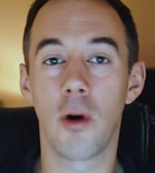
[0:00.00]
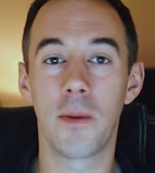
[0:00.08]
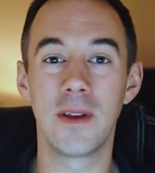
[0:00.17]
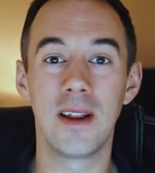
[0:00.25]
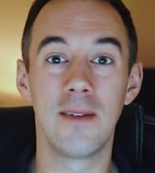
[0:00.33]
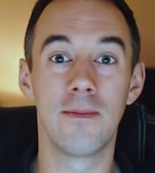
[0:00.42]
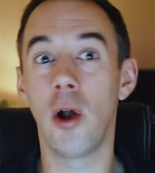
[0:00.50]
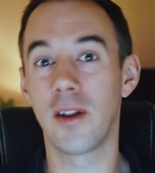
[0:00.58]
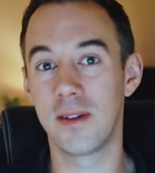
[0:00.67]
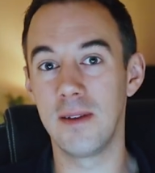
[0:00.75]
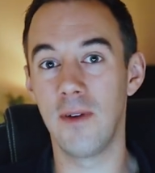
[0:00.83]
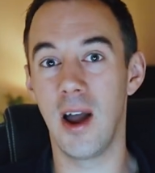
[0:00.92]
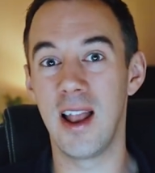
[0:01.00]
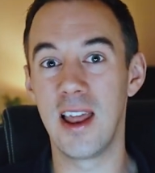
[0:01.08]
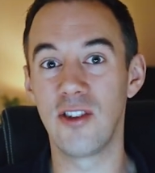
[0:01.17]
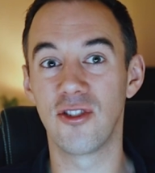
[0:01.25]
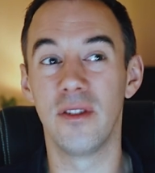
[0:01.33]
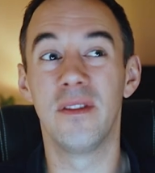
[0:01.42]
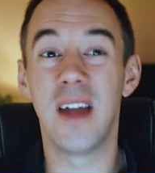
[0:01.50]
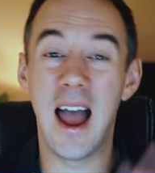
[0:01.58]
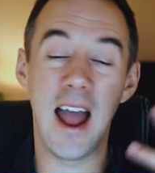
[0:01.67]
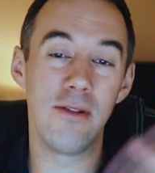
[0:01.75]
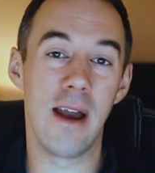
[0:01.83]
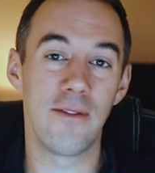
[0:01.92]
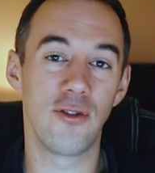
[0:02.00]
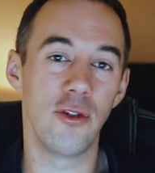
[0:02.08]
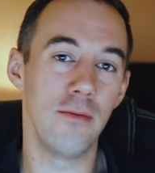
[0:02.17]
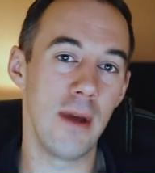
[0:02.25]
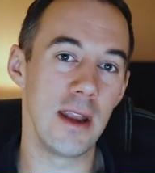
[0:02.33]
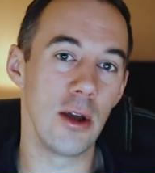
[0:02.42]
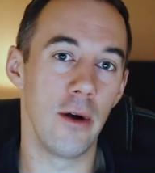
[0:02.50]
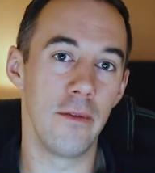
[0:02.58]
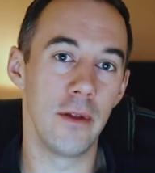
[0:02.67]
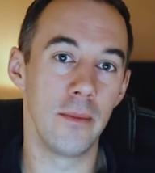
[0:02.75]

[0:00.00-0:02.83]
property policy violations and you have too many of